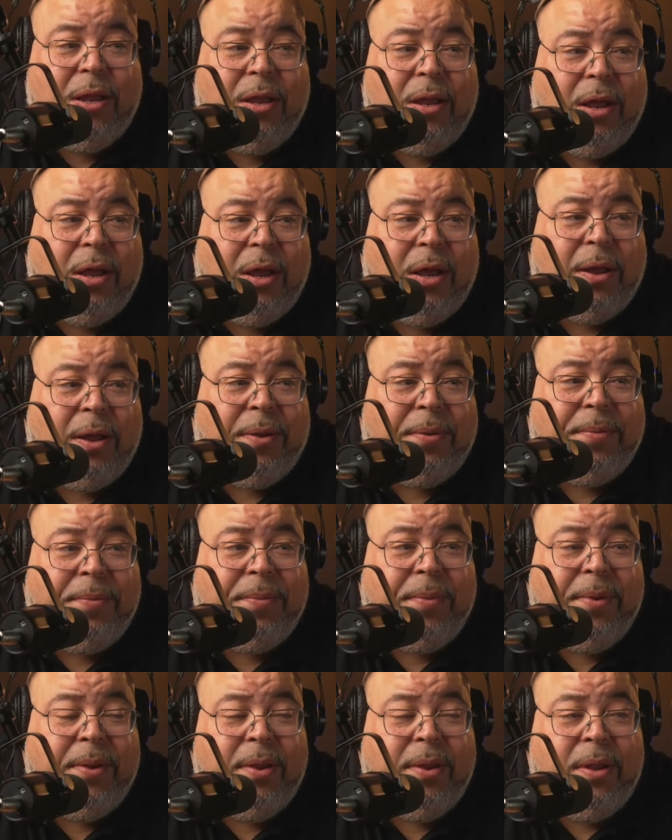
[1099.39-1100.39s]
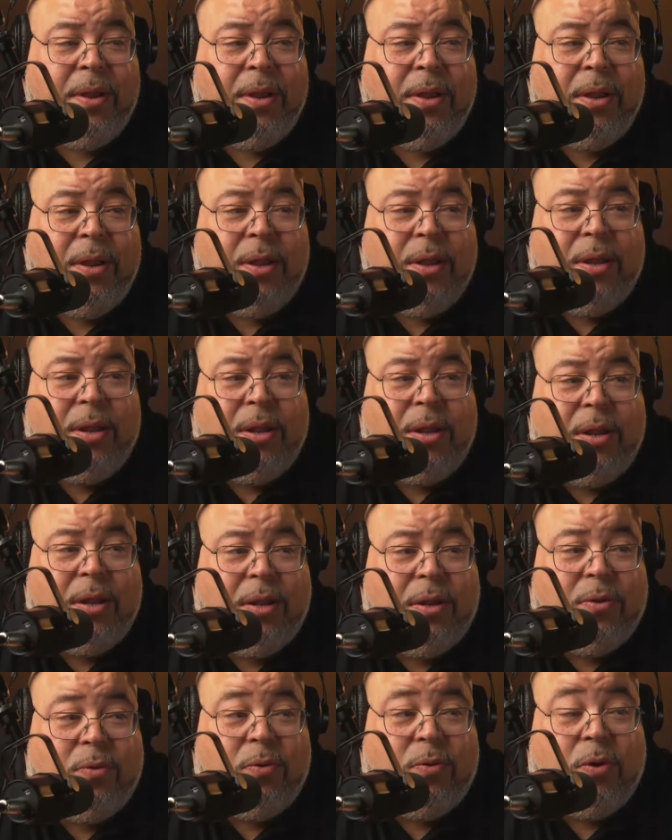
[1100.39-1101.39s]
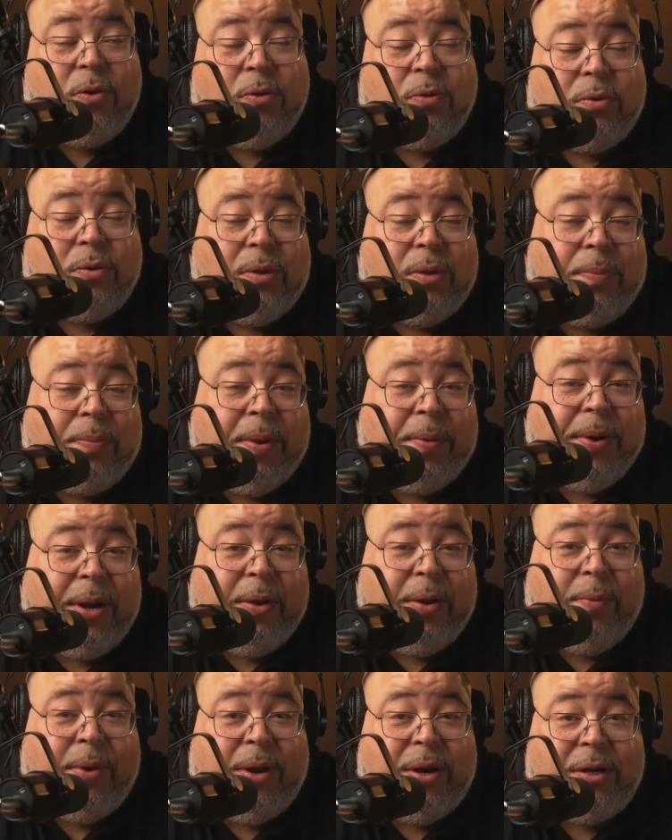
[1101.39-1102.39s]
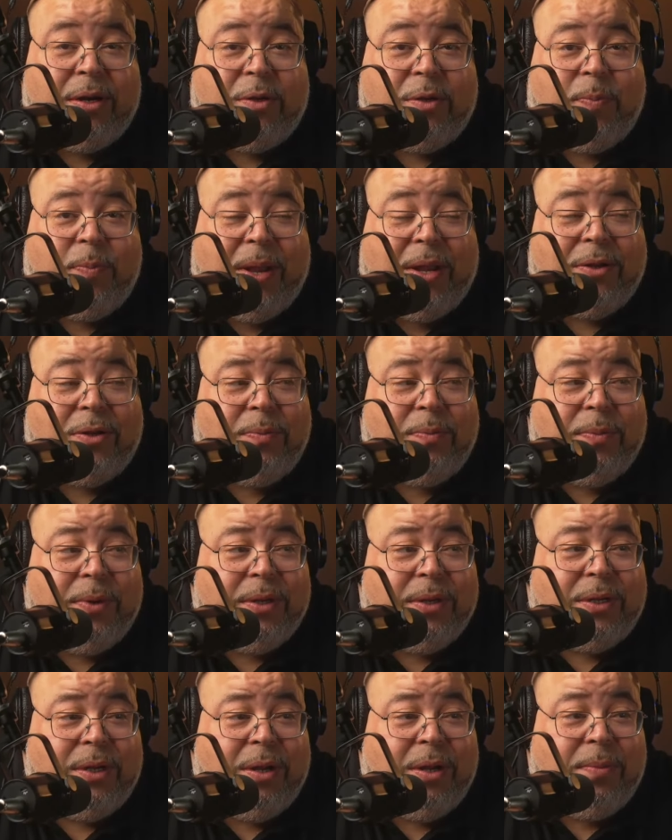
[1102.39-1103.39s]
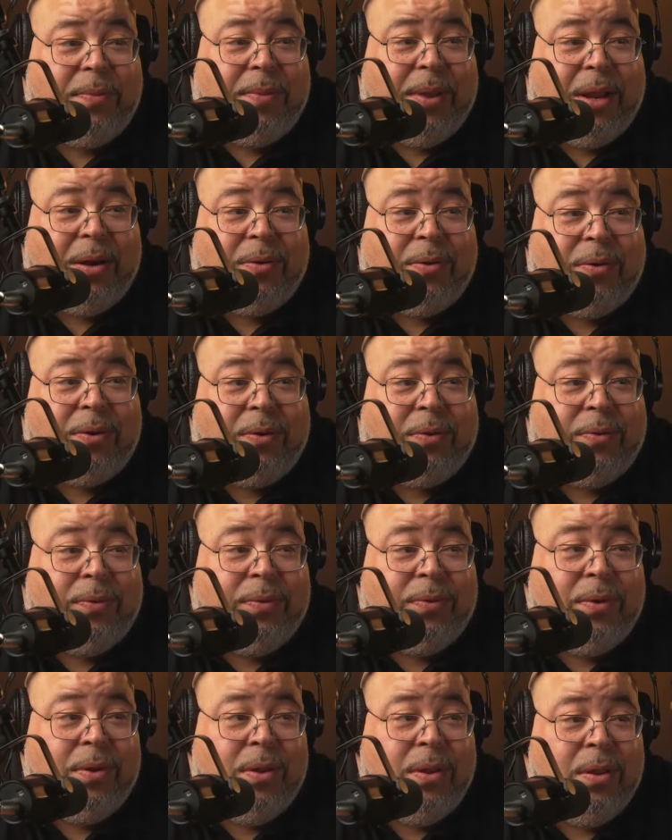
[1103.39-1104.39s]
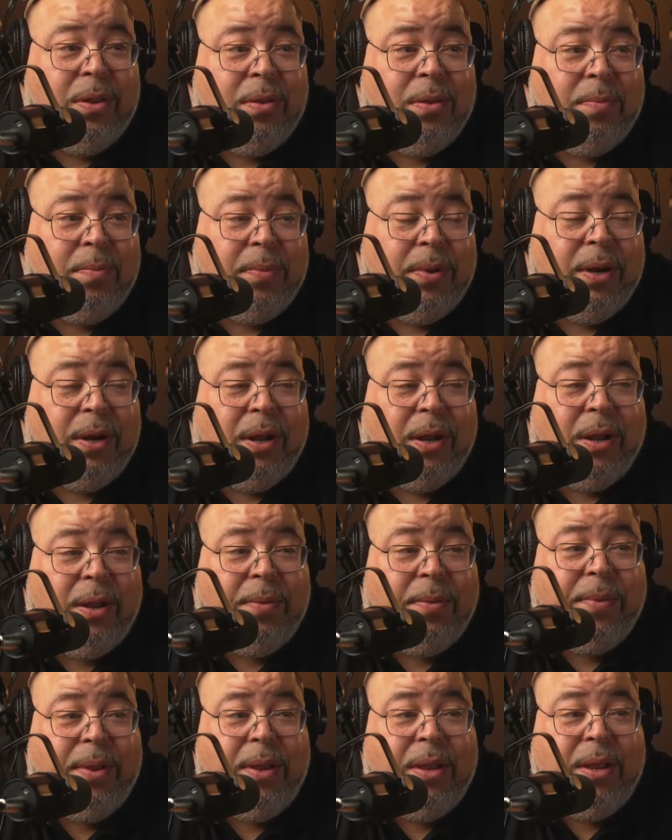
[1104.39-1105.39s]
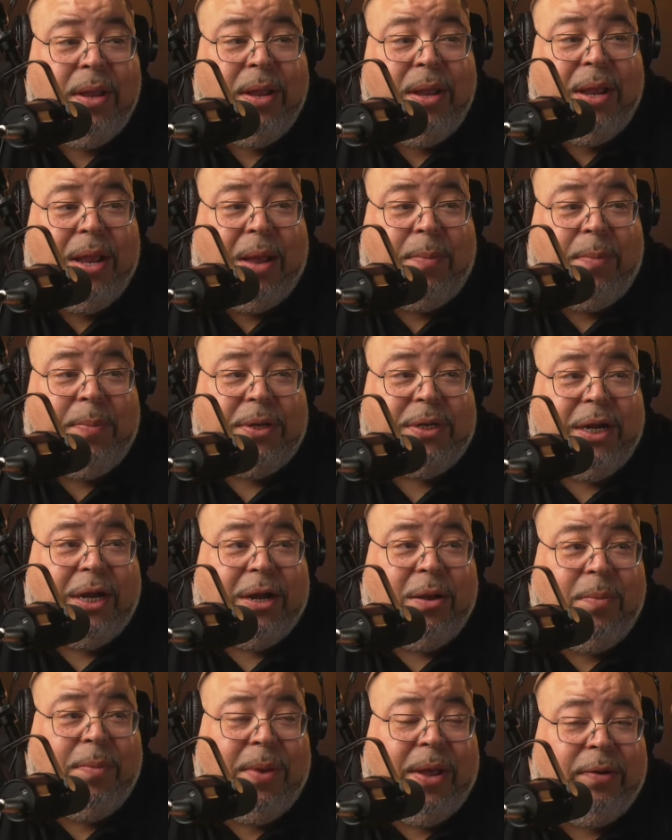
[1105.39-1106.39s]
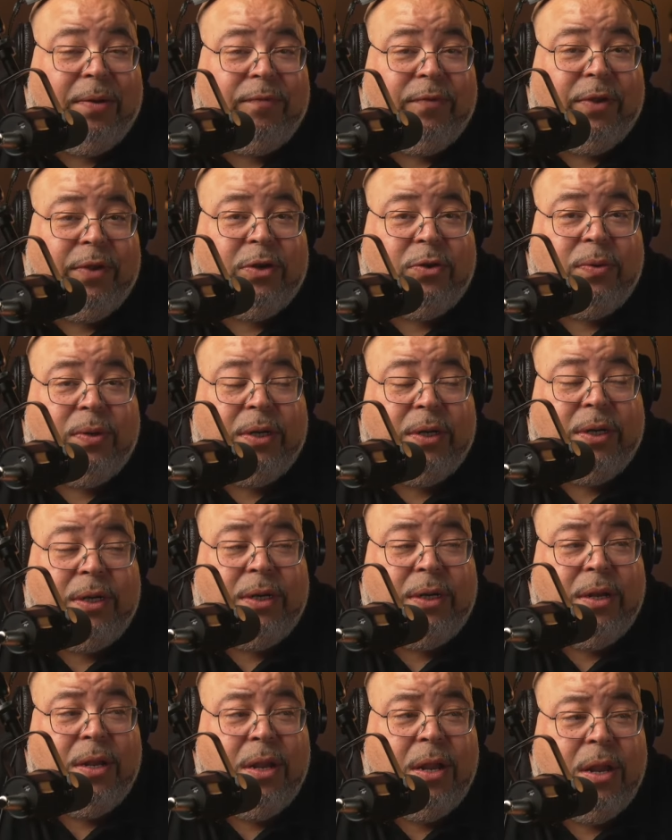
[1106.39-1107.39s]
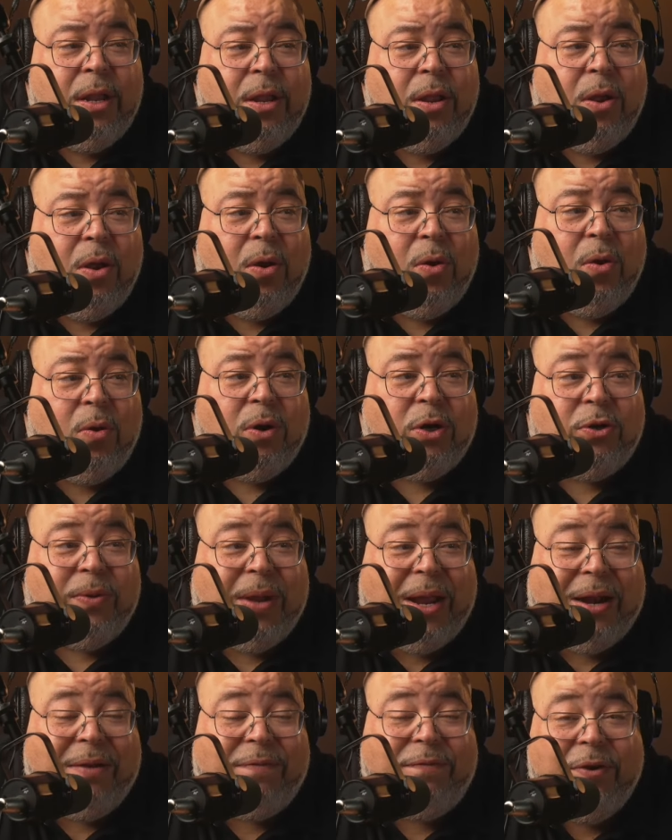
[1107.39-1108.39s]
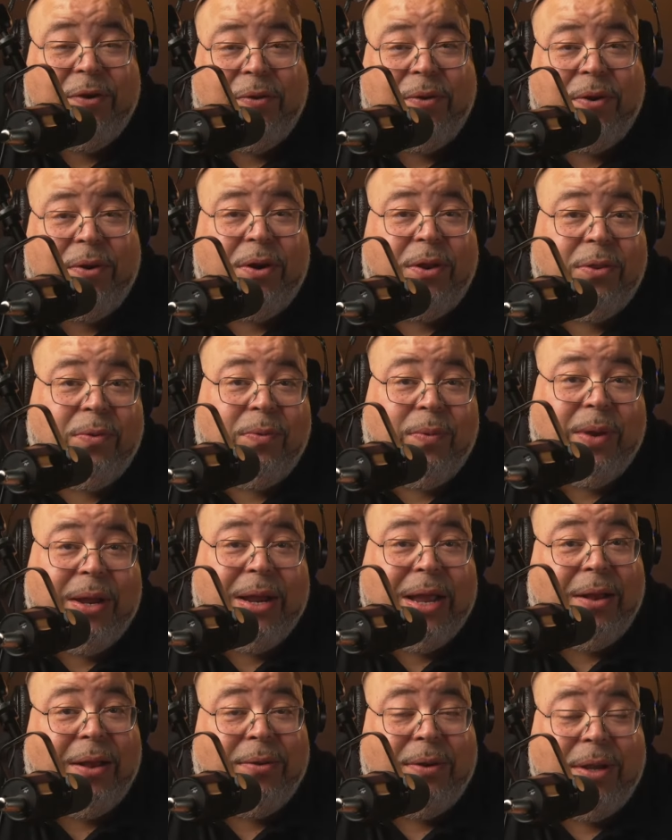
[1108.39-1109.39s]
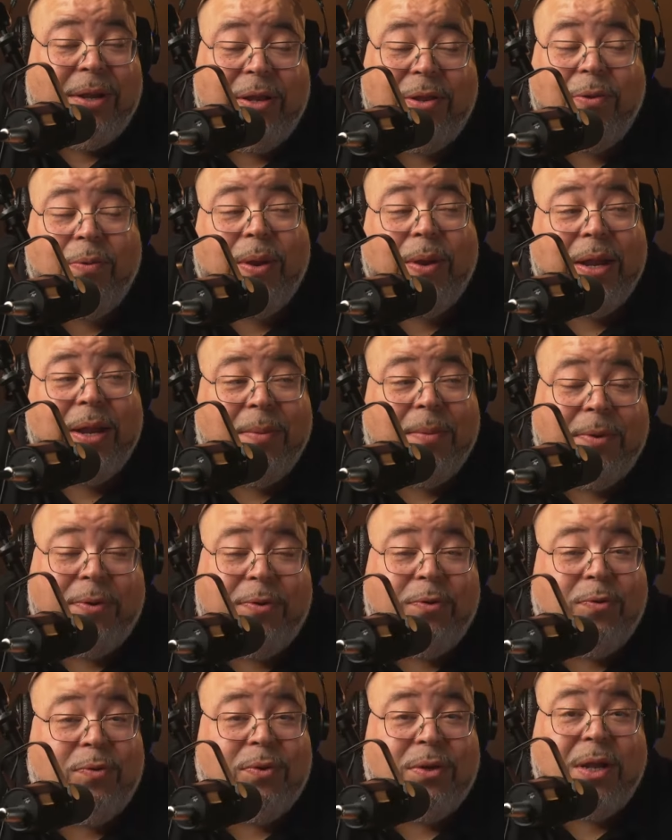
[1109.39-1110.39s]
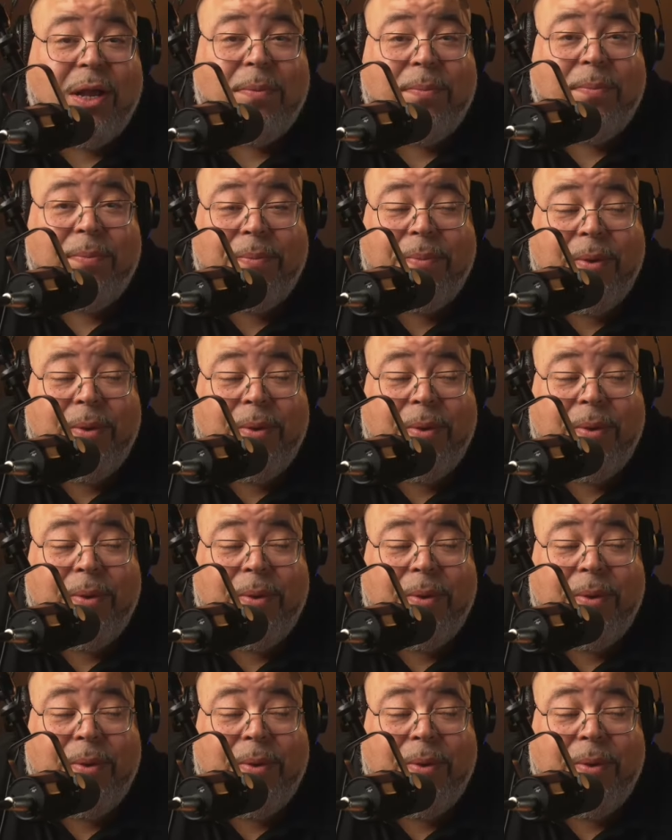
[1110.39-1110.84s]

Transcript: Um, who knows? Maybe they wanted to sponsor me or something. I don't know. But um, I'm gonna check them out eventually, or try to figure another way out. Either way, I'm gonna do something.